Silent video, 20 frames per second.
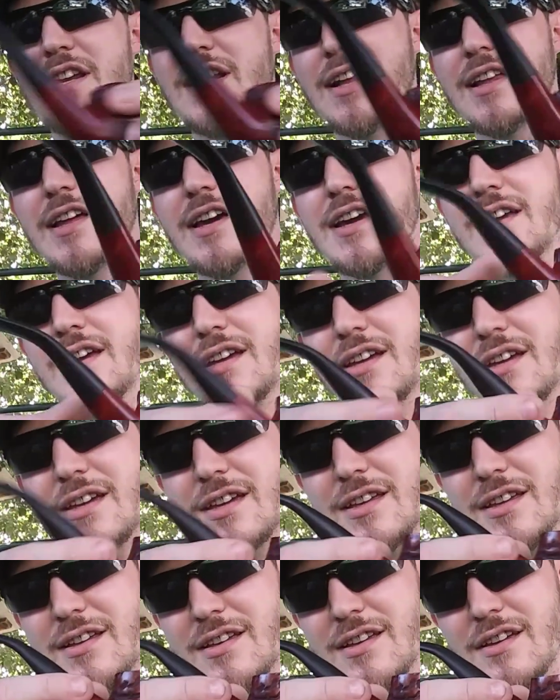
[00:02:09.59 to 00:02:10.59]
I like it.
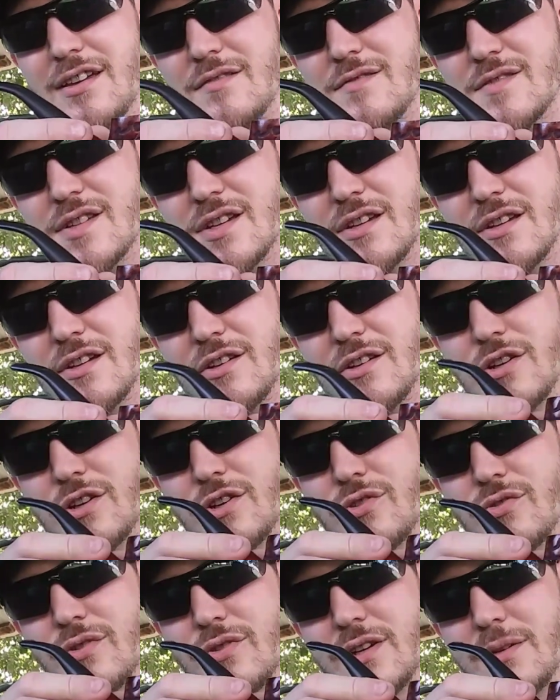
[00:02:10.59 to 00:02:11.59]
It gives a good
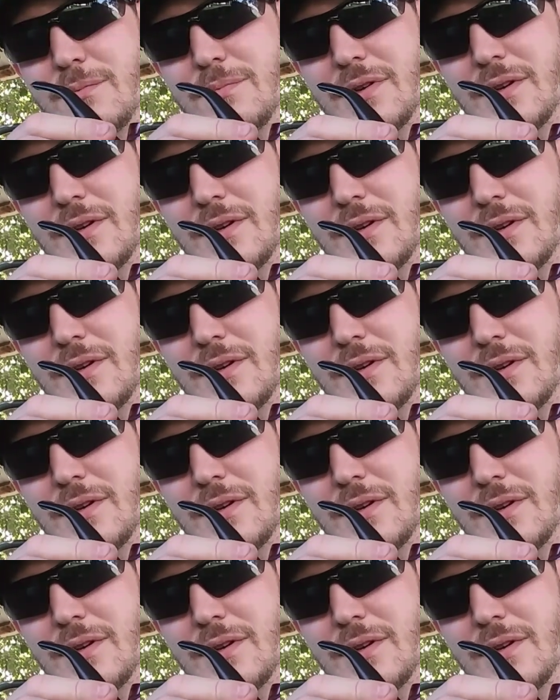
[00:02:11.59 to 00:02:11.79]
grip.